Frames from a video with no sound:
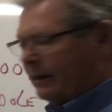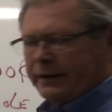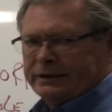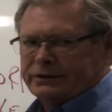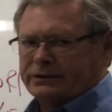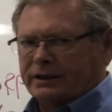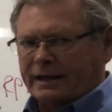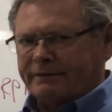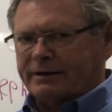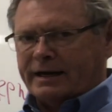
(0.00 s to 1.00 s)
on this is
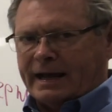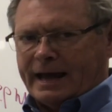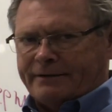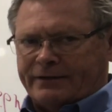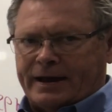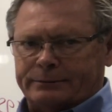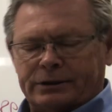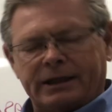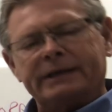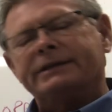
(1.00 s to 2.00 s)
11.5 amps,
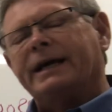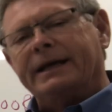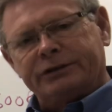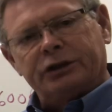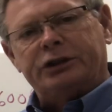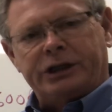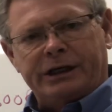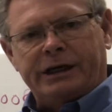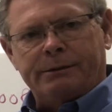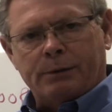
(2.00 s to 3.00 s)
and let's say it's a
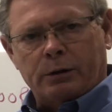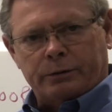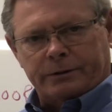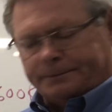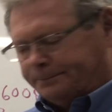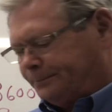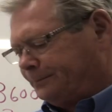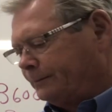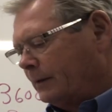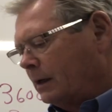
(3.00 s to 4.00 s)
GE motor.
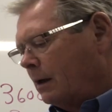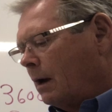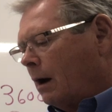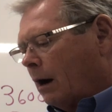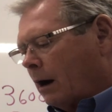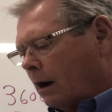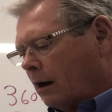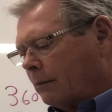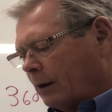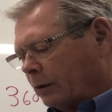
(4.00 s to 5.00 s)

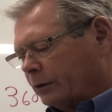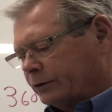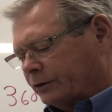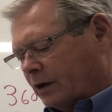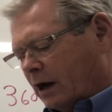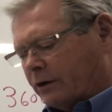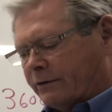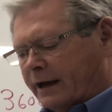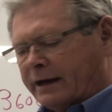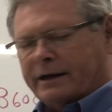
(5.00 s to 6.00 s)
All motors are not
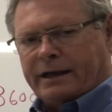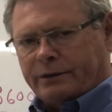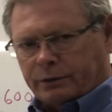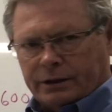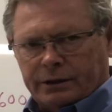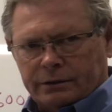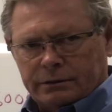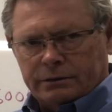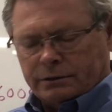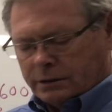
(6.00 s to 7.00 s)
created equally.
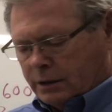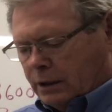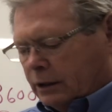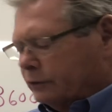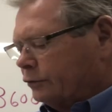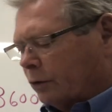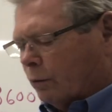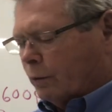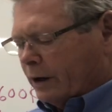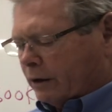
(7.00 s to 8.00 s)
So
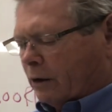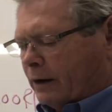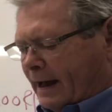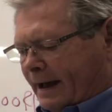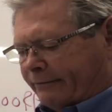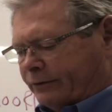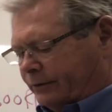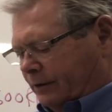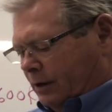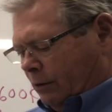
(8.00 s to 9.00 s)
we're gonna have,
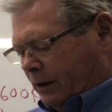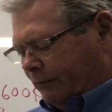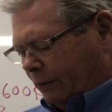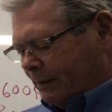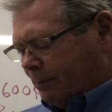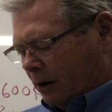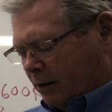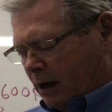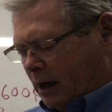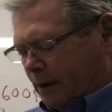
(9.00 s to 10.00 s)
if we
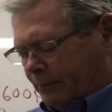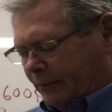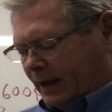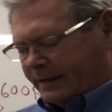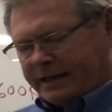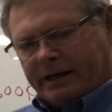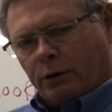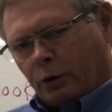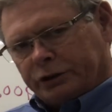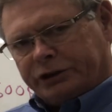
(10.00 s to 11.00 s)
burn up that 10
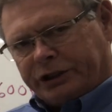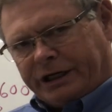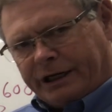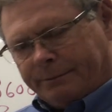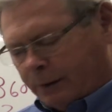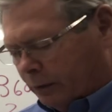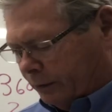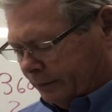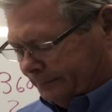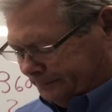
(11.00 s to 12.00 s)
horse GE motor,